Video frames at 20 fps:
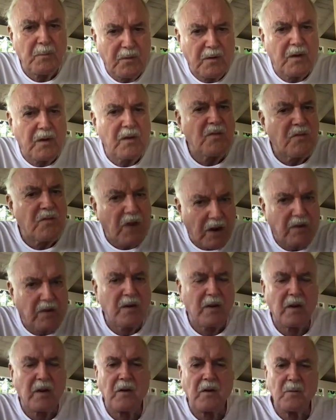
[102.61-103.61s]

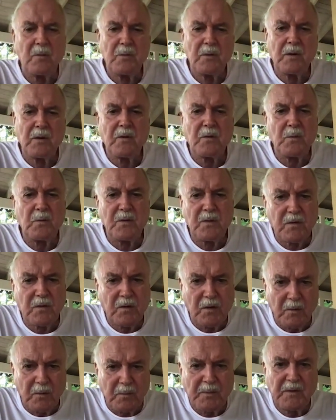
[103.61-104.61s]
distracting you, because what
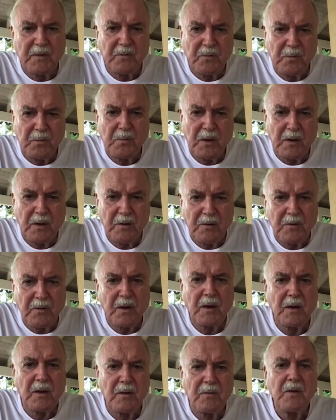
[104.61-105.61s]
stops you from being
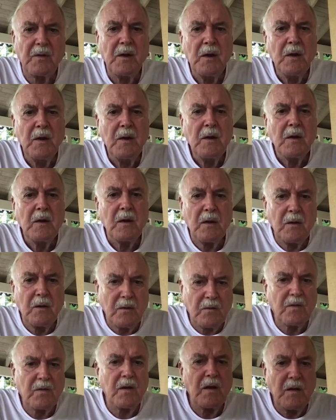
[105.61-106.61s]
creative
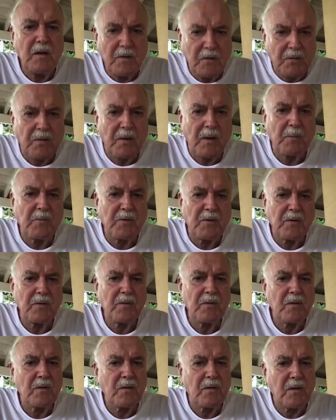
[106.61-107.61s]
is
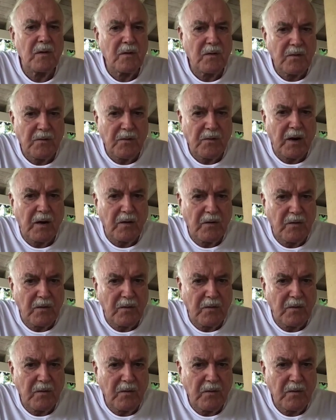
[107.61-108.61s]
interruptions and
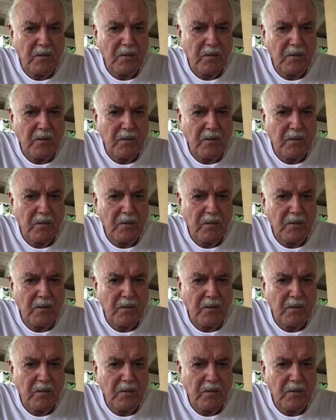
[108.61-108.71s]
distractions.